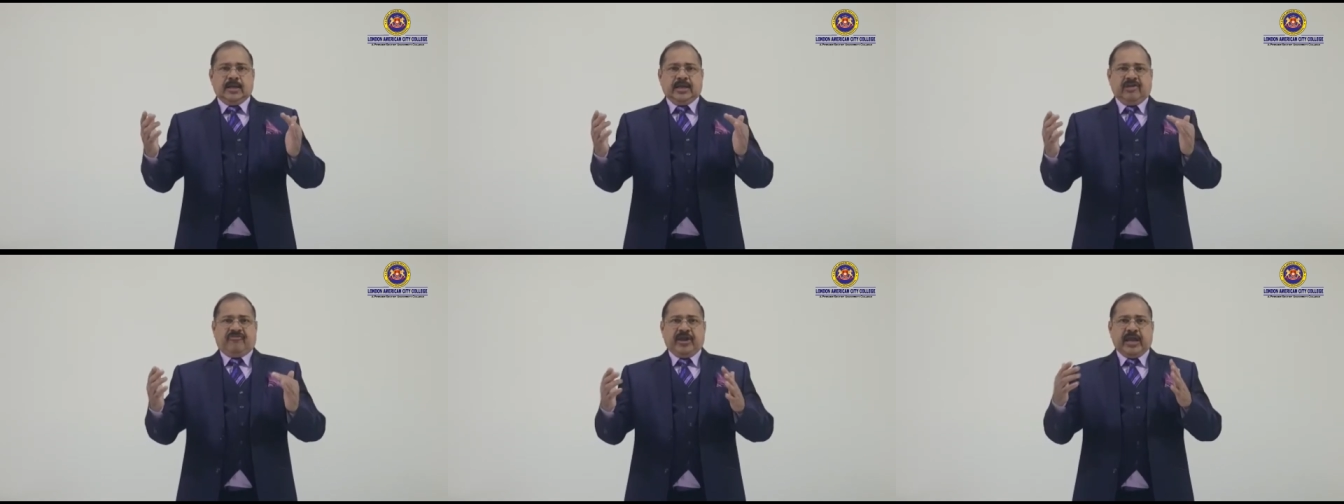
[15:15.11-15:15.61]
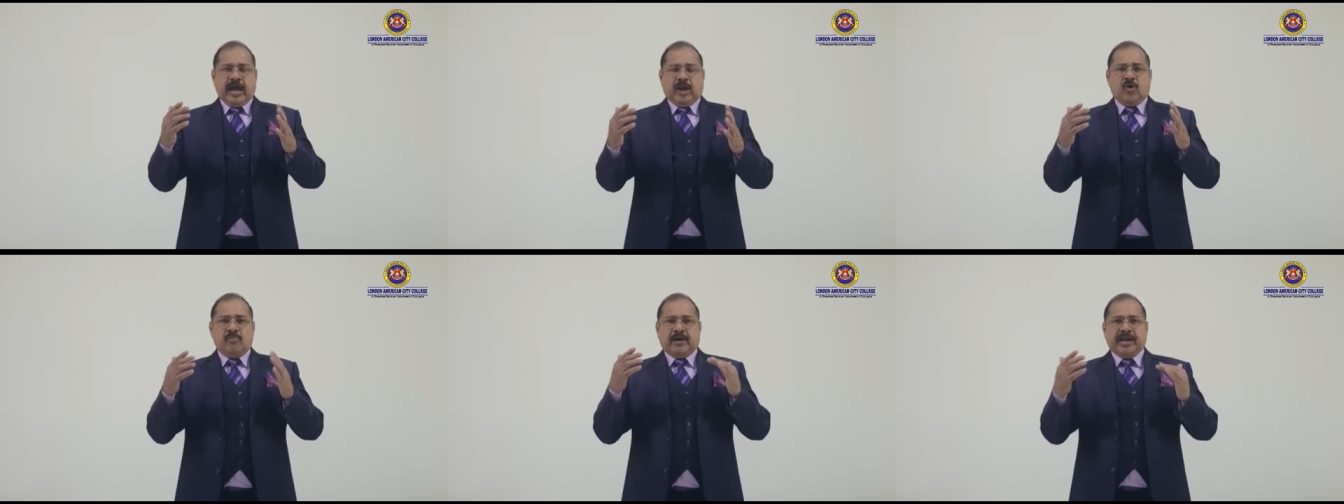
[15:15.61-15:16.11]
If we
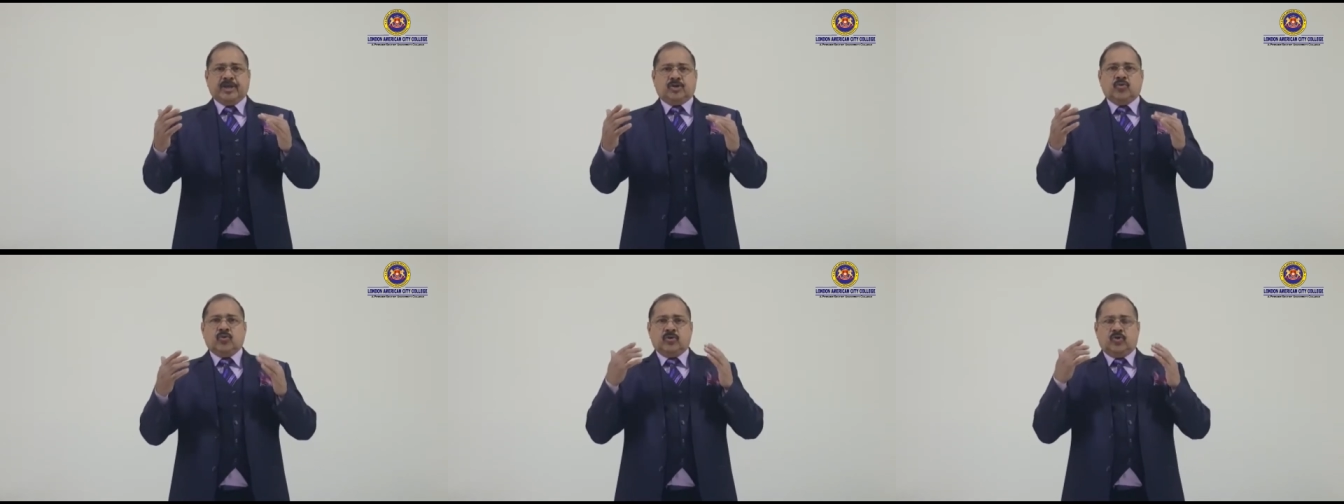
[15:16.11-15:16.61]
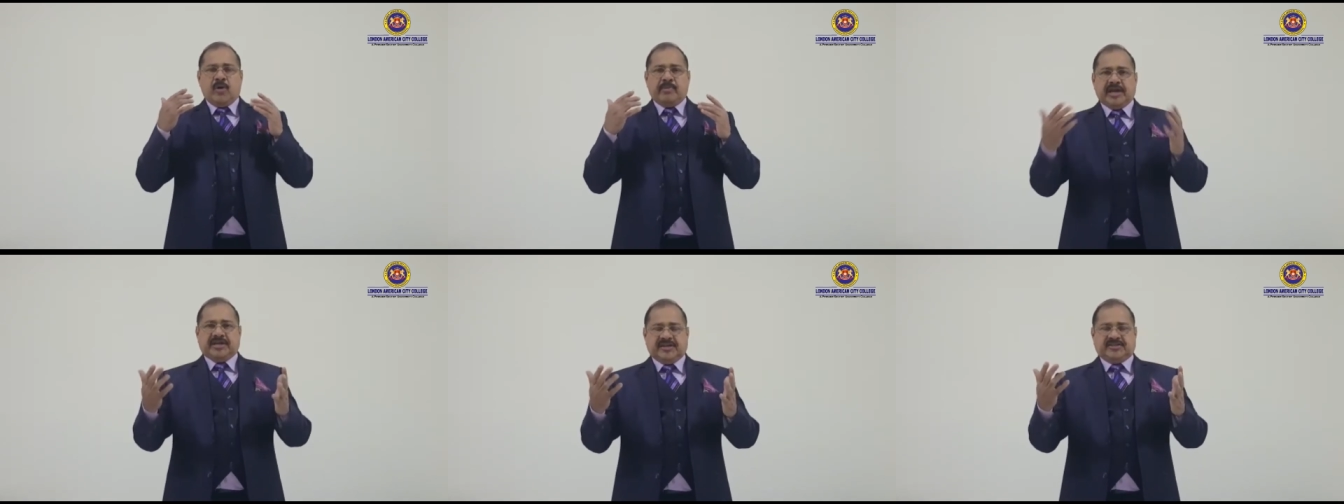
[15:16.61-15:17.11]
allow money to
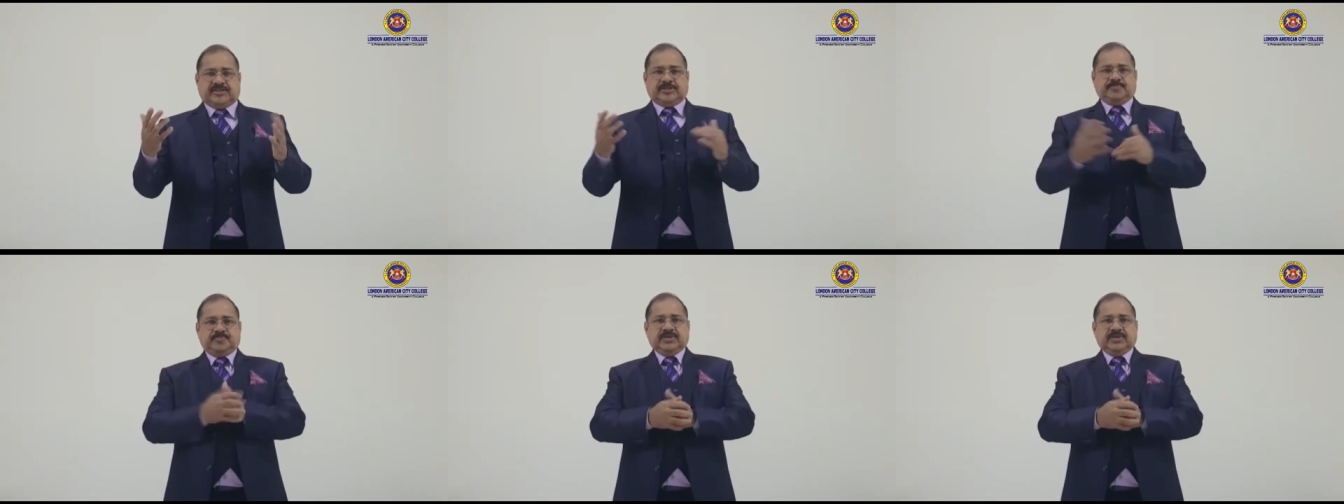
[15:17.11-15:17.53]
dominate us,